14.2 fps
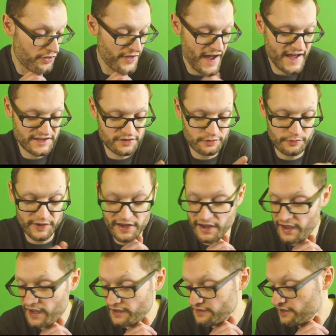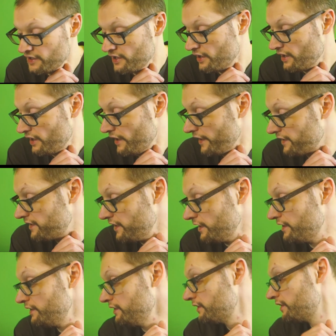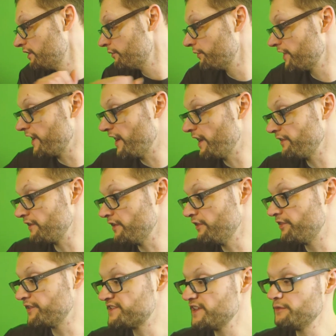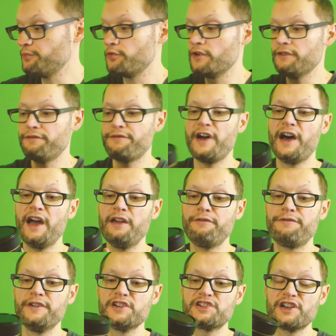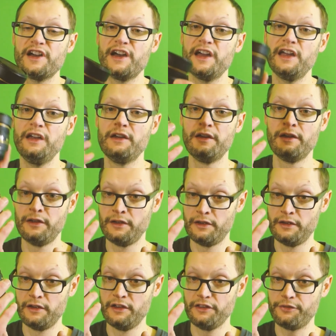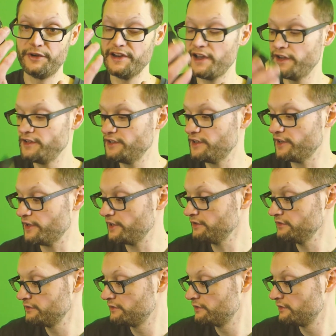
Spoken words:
that's what we got. Again, we got the 10.5 fisheye, $3.99.